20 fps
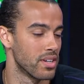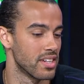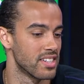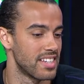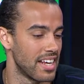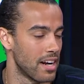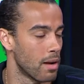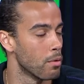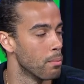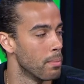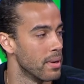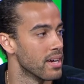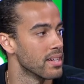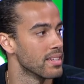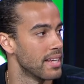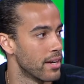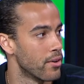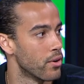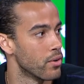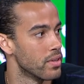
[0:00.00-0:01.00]
to stand up and be a
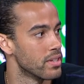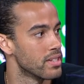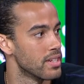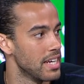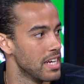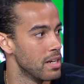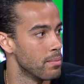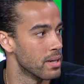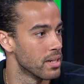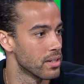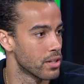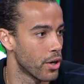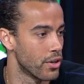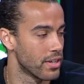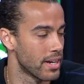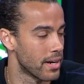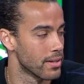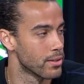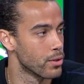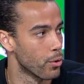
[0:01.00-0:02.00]
leader on the team, and coach
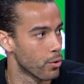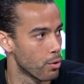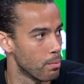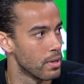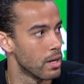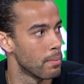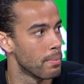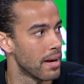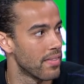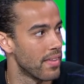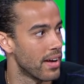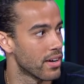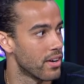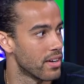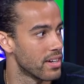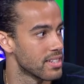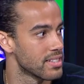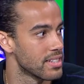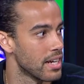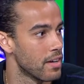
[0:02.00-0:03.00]
had to talk with me about that kind
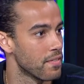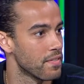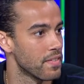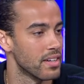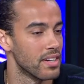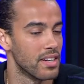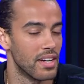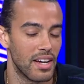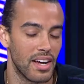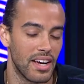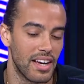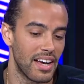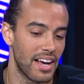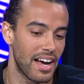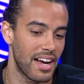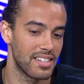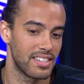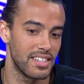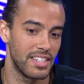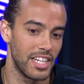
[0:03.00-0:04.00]
of stuff. And
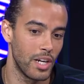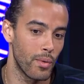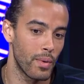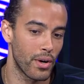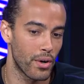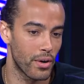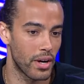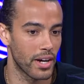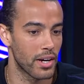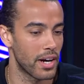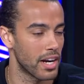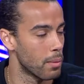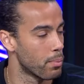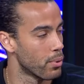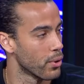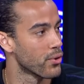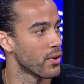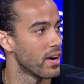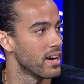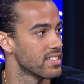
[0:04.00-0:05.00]
as the year went on, I kind of
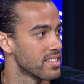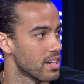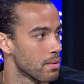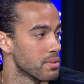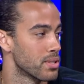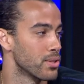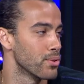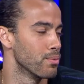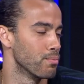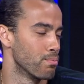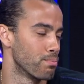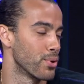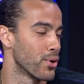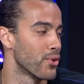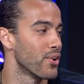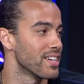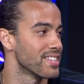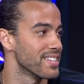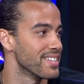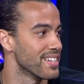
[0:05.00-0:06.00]
progressed, and I'm still
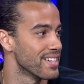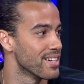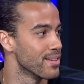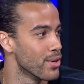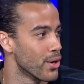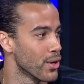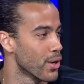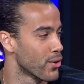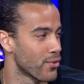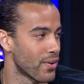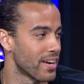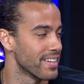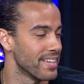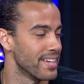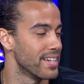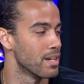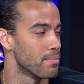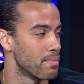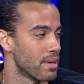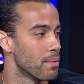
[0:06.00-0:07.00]
progressing and not a great
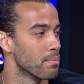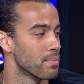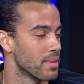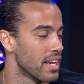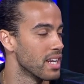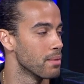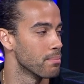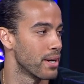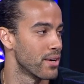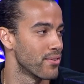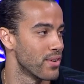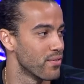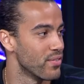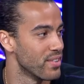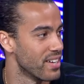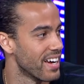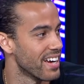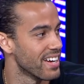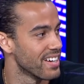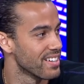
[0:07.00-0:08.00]
leader, but I'm getting better every
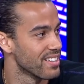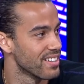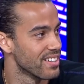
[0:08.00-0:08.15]
day.